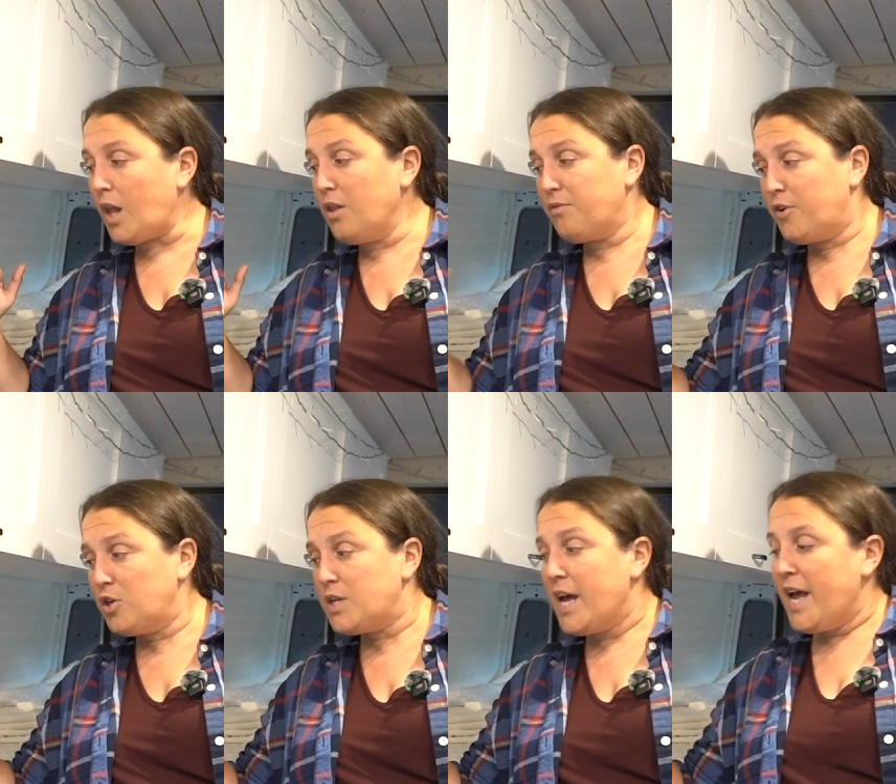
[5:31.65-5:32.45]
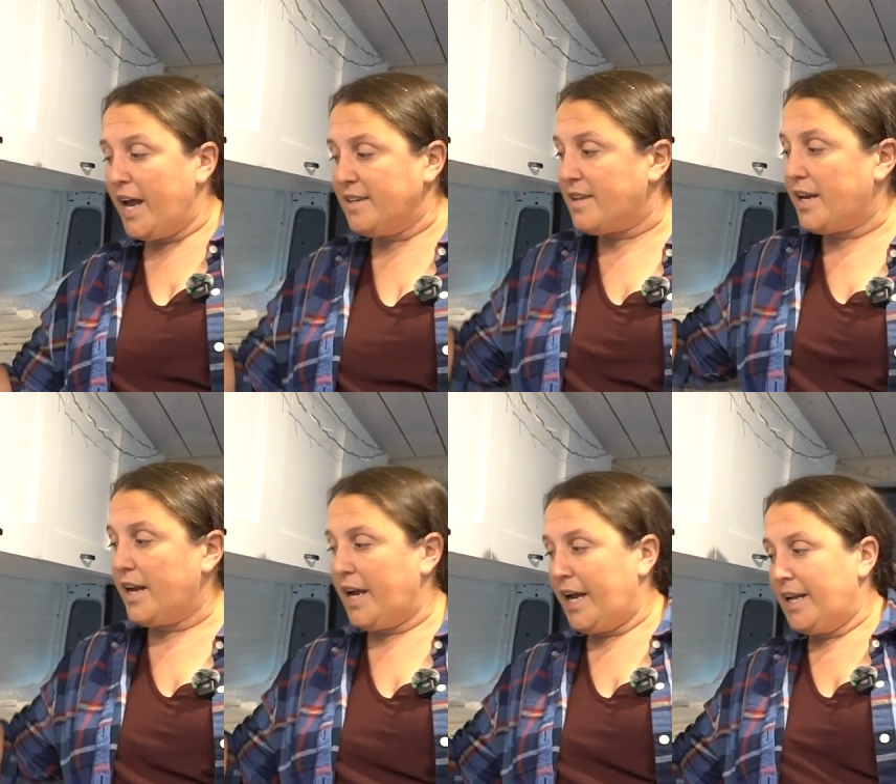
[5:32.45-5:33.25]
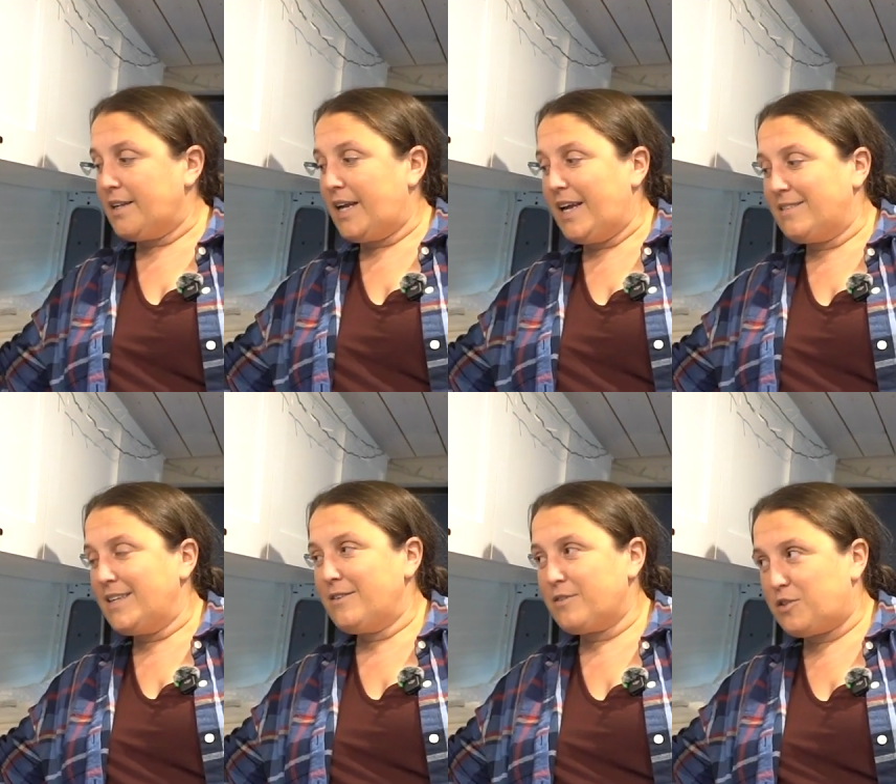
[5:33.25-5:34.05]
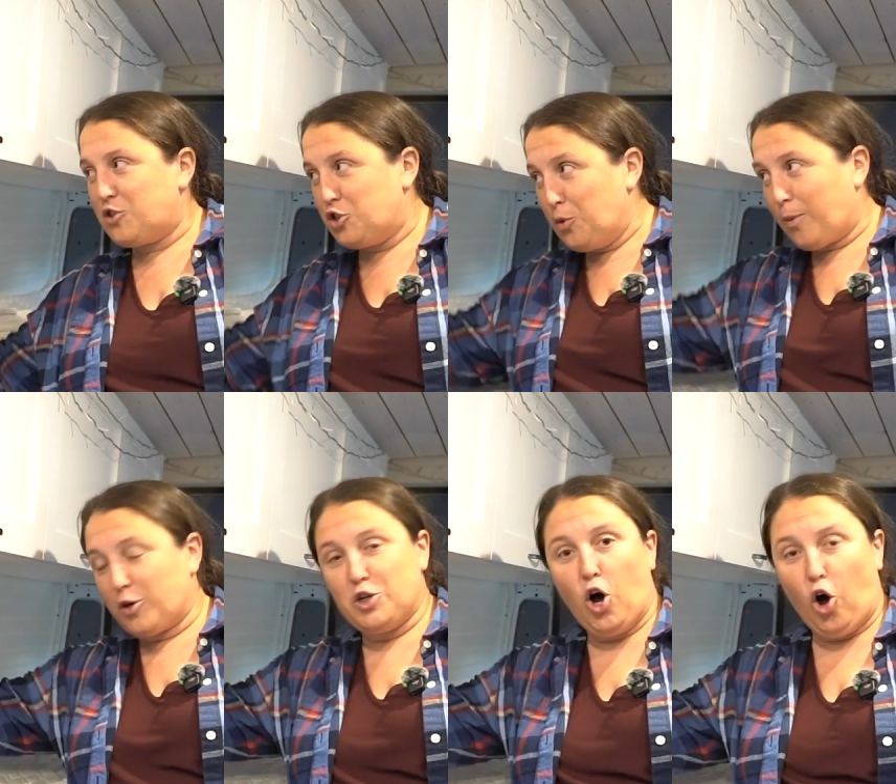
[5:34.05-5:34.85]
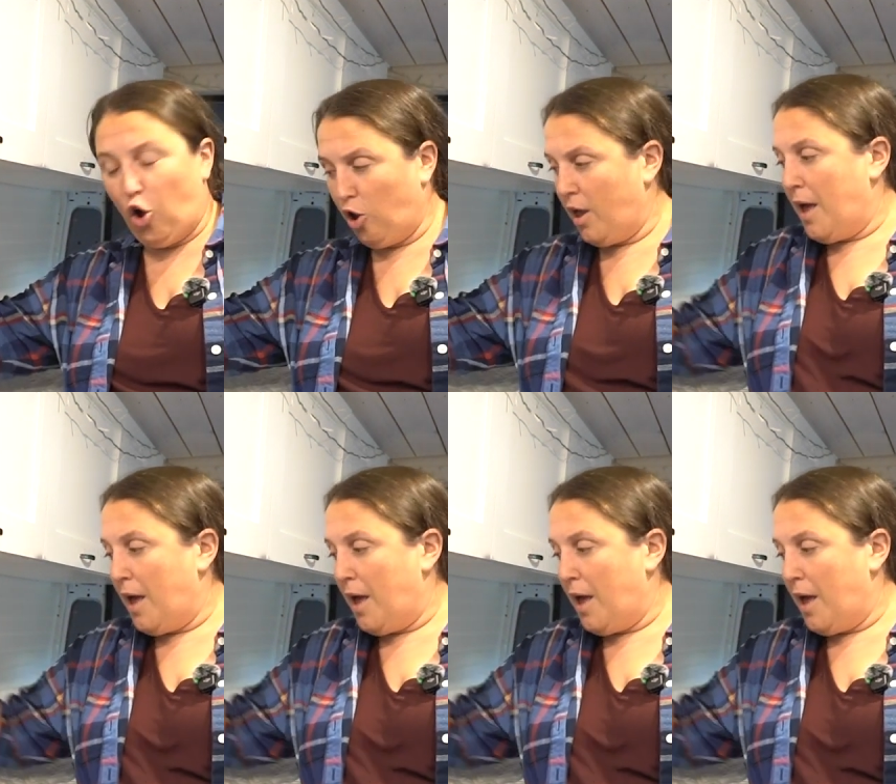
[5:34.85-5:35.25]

The first is that it isn't super tall,